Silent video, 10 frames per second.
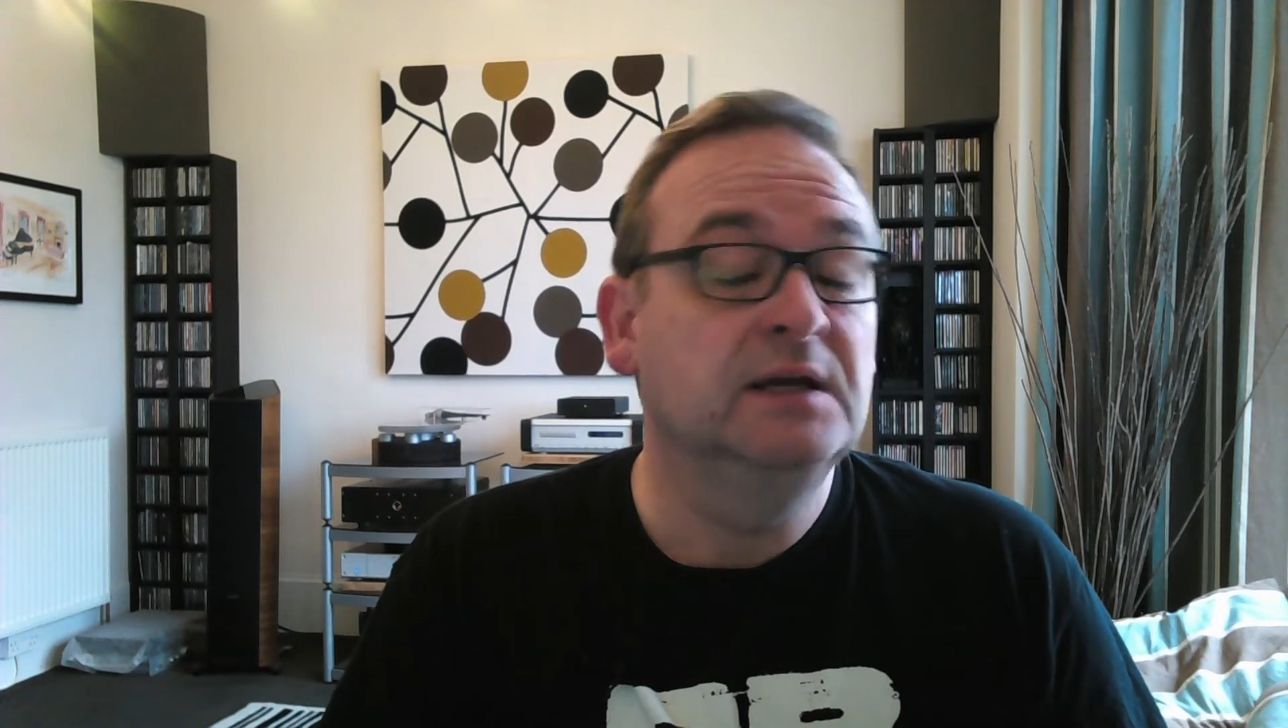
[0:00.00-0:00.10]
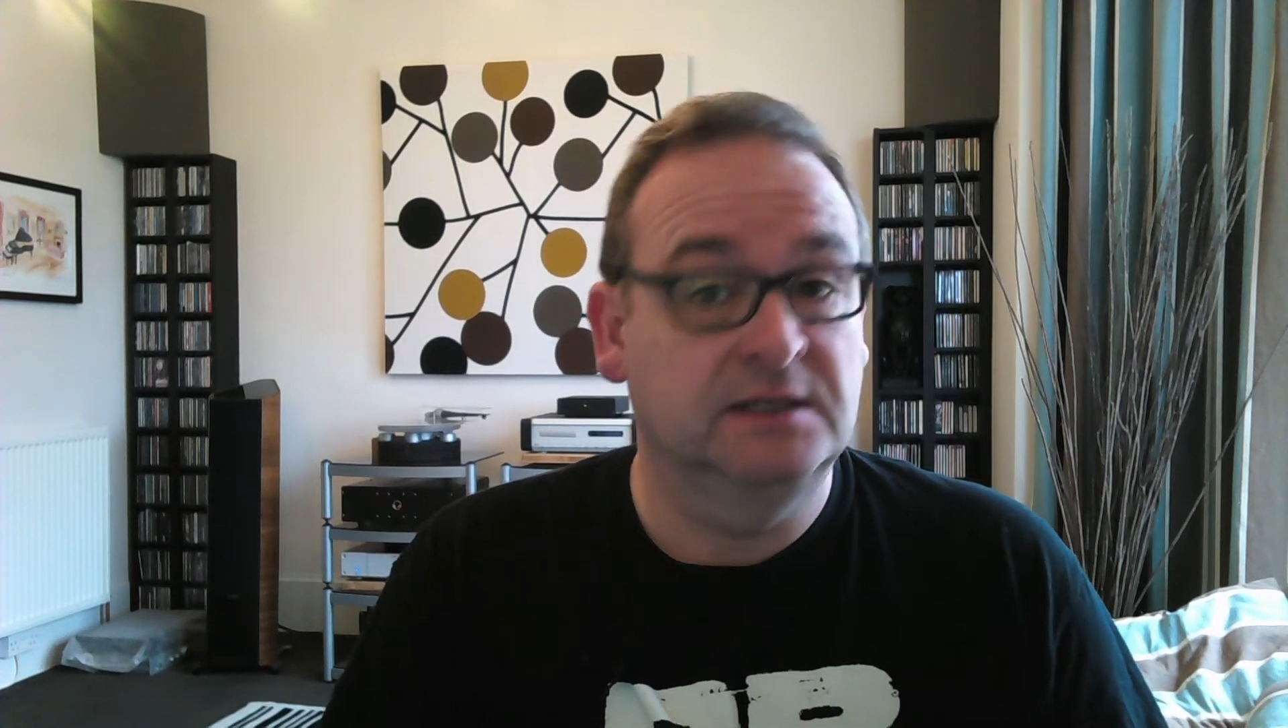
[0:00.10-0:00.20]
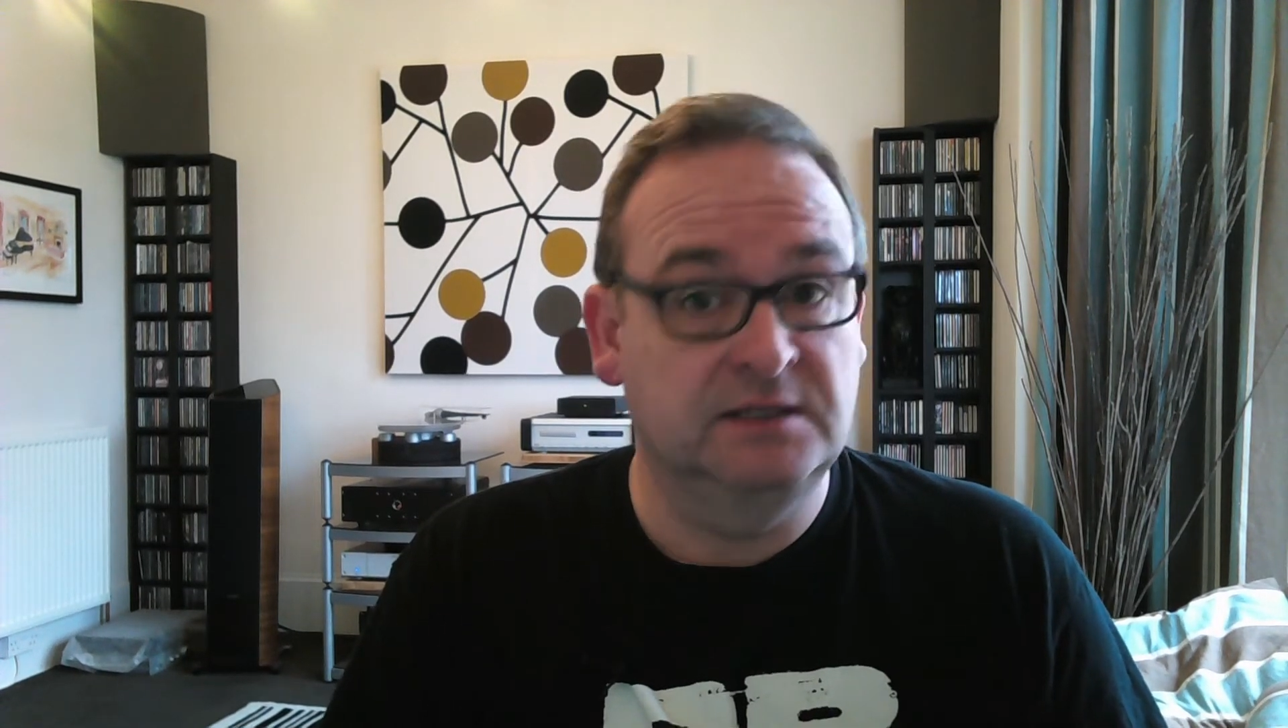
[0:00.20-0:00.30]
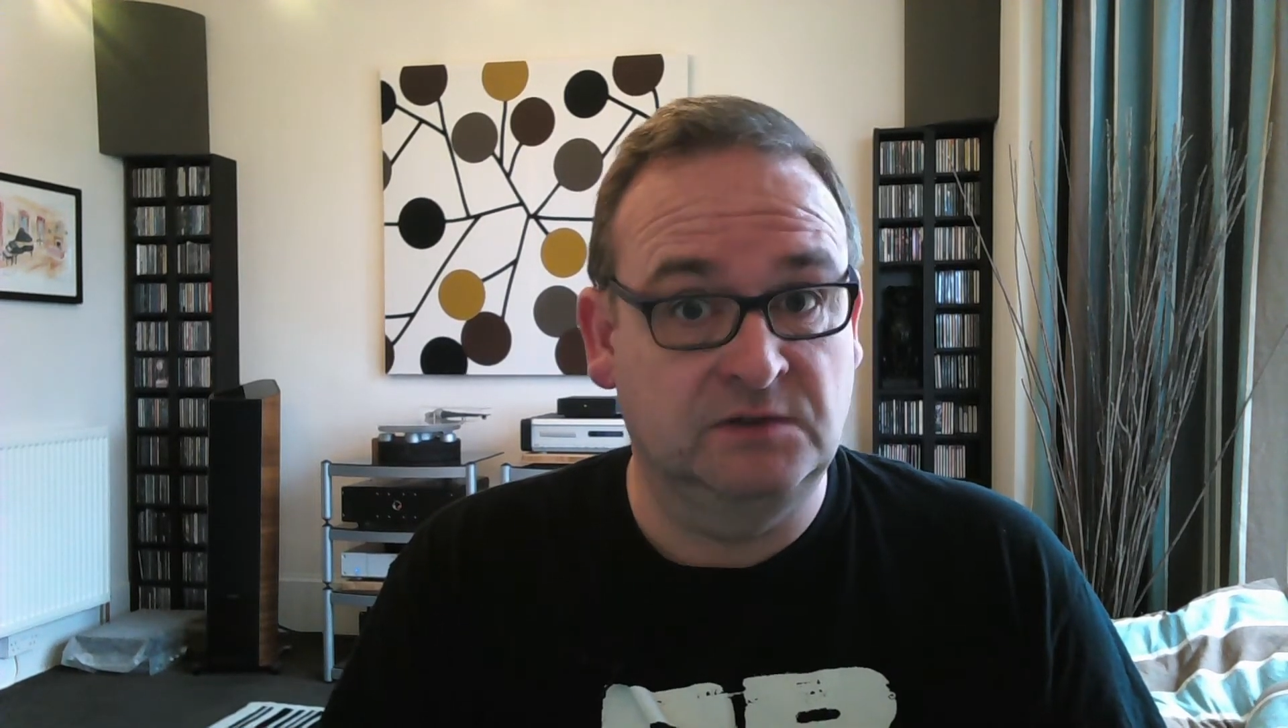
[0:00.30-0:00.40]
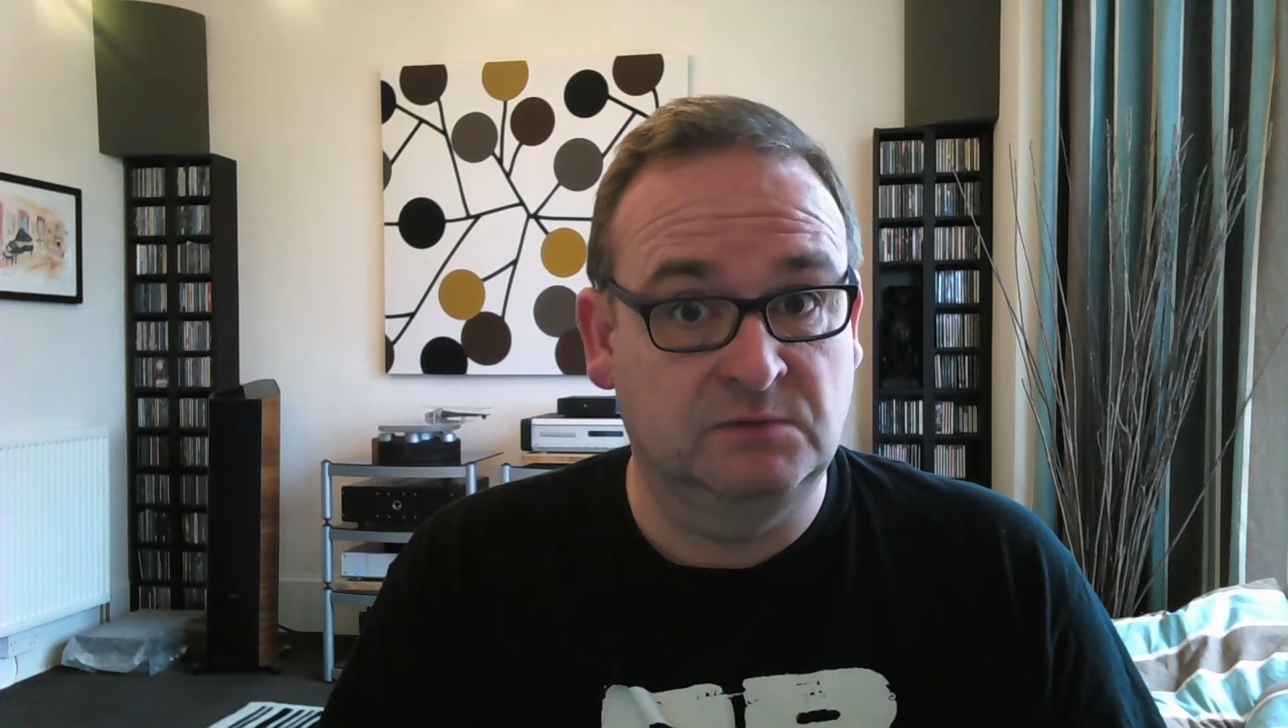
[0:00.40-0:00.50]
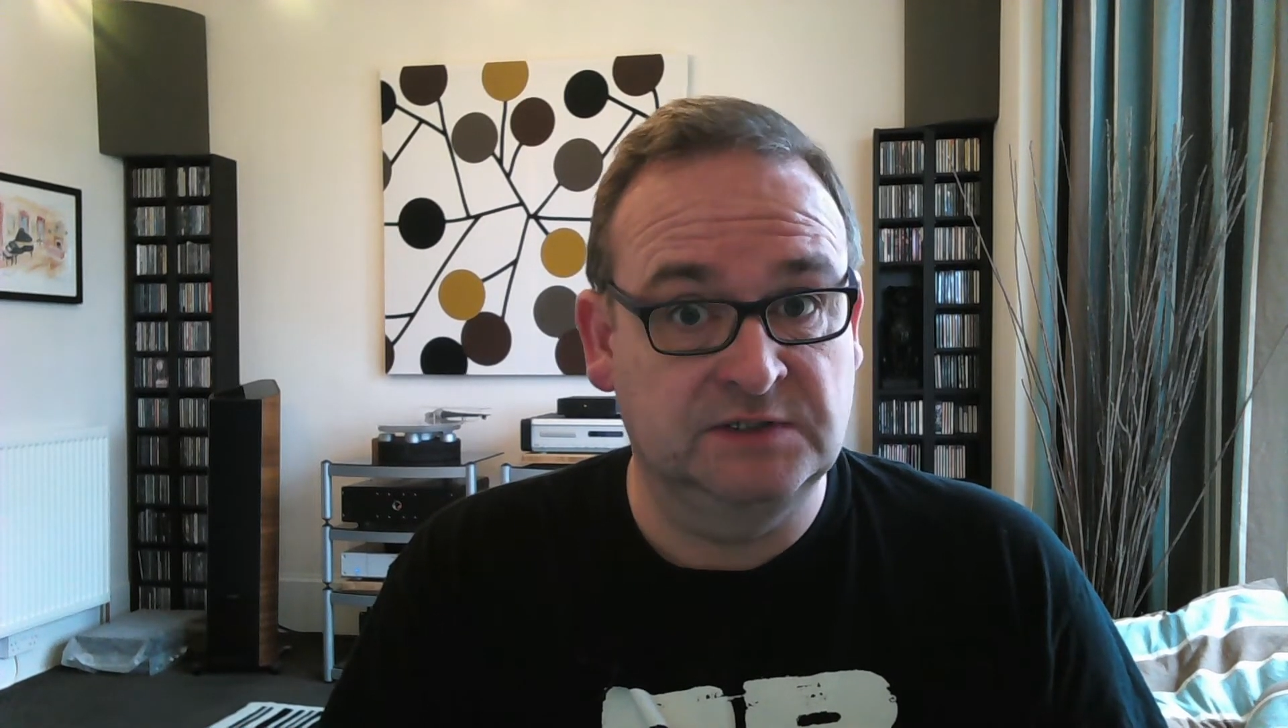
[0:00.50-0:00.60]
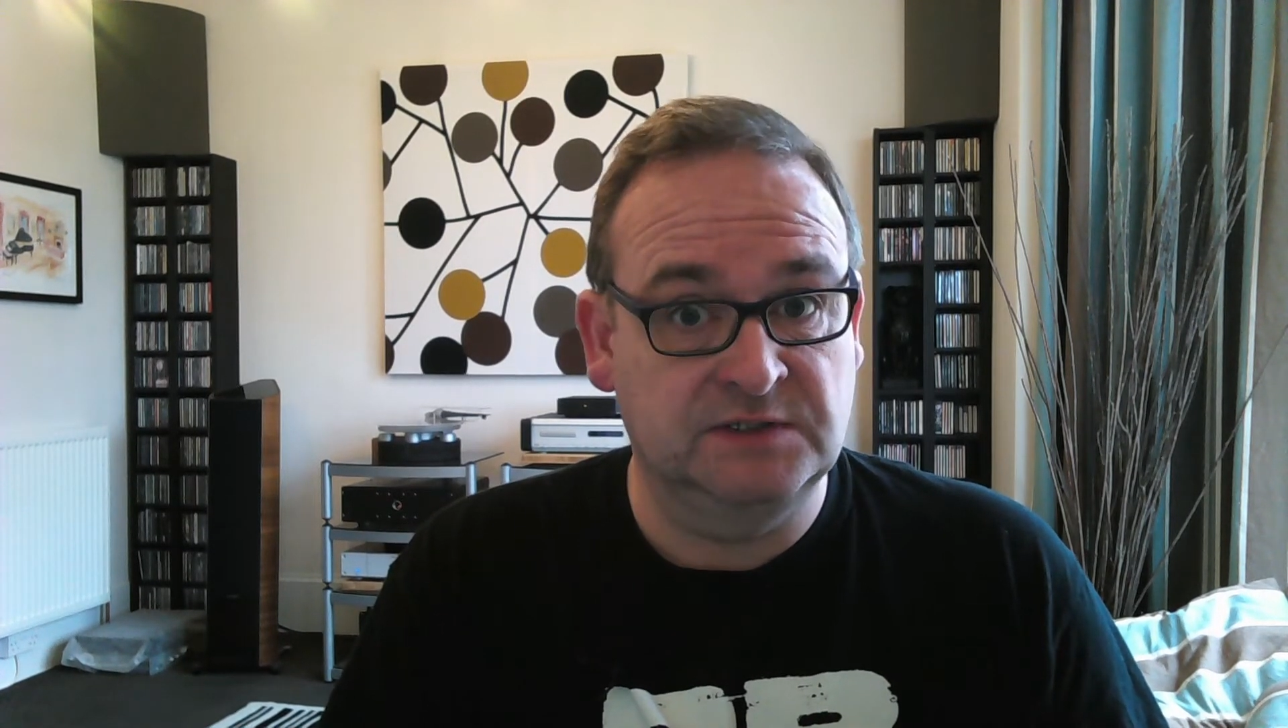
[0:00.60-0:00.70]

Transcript: and DigiOne